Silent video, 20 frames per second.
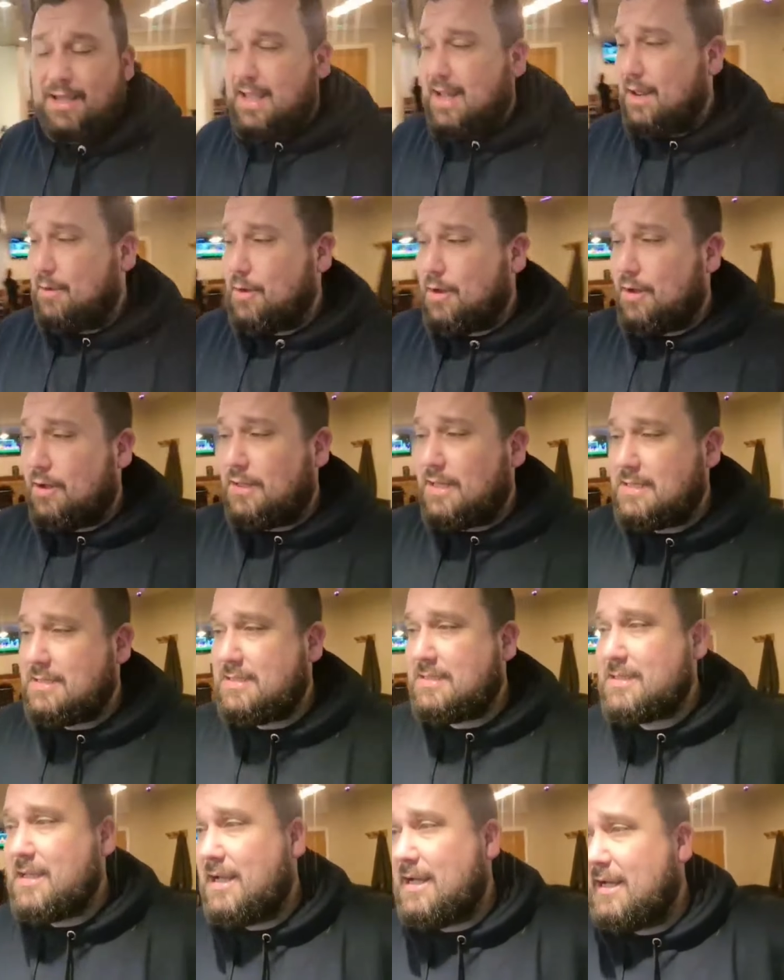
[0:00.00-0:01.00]
like it here a lot. This
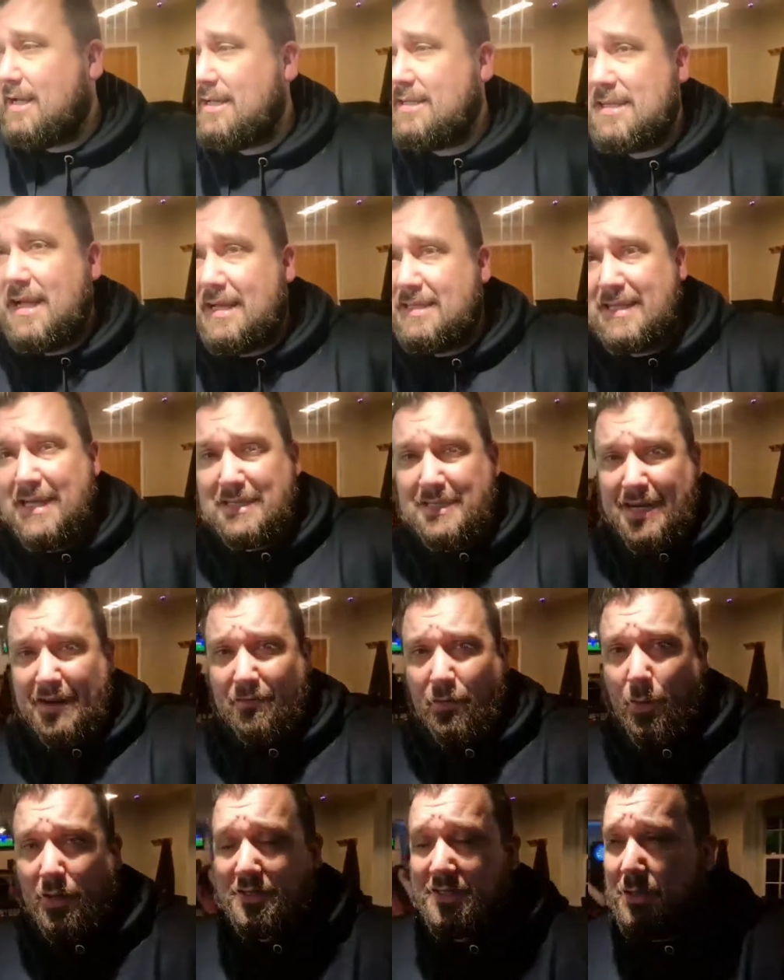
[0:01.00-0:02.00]
is uh, it's, it's, it's
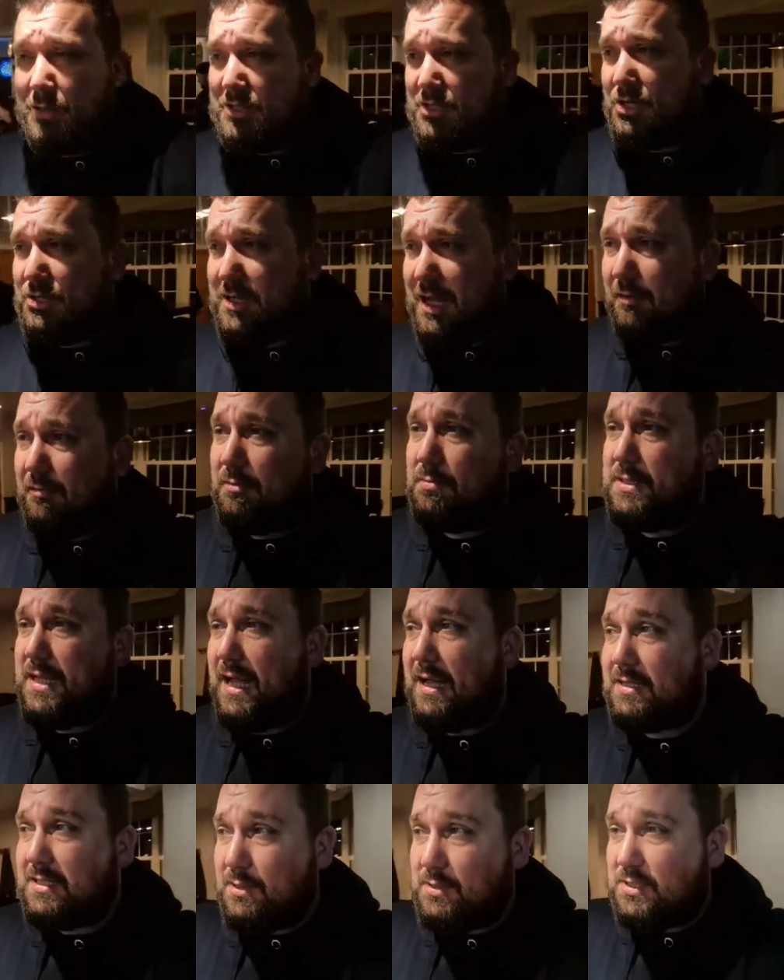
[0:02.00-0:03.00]
another one, so it's just up from
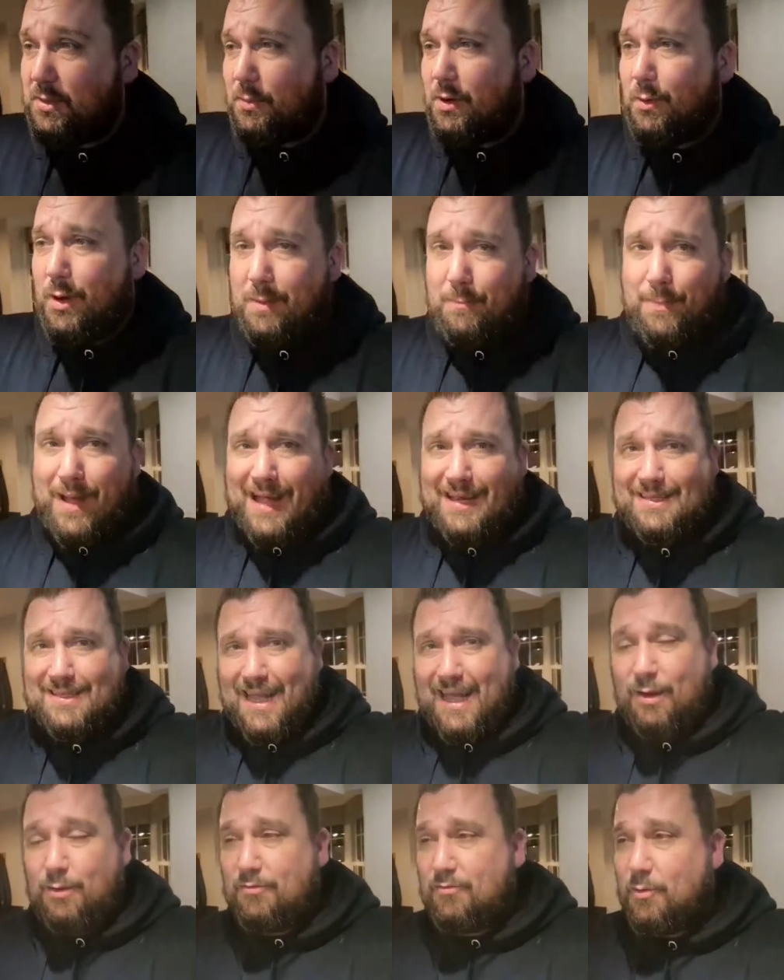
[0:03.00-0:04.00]
town, so it's on my way back
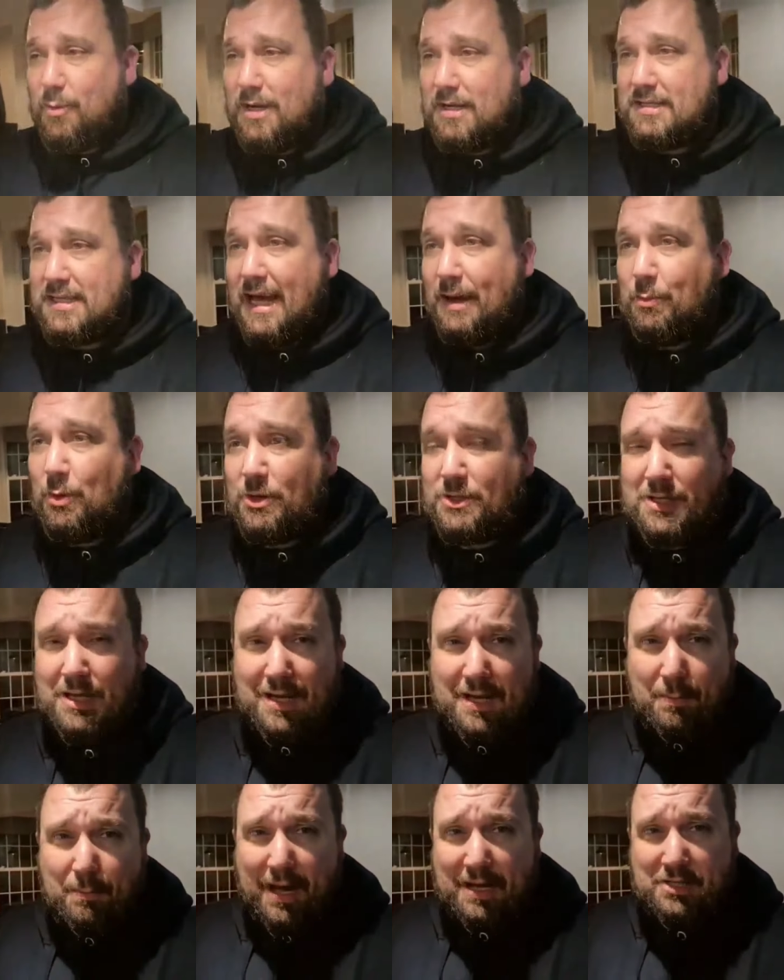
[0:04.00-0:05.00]
down from where the tap was,
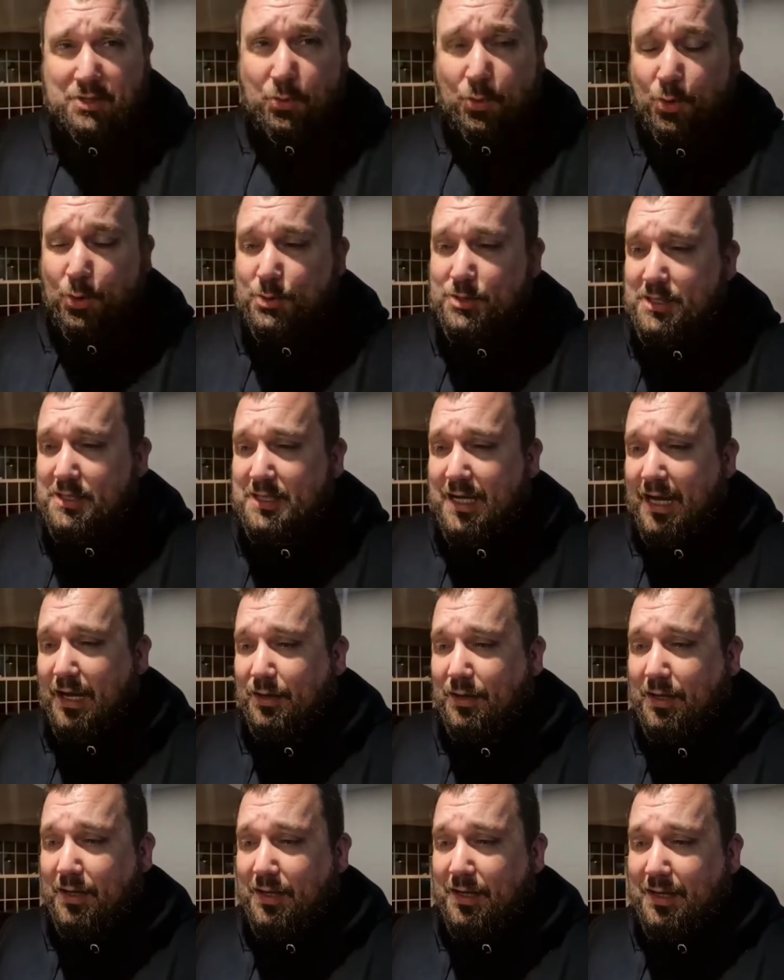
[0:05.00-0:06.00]
back towards the town.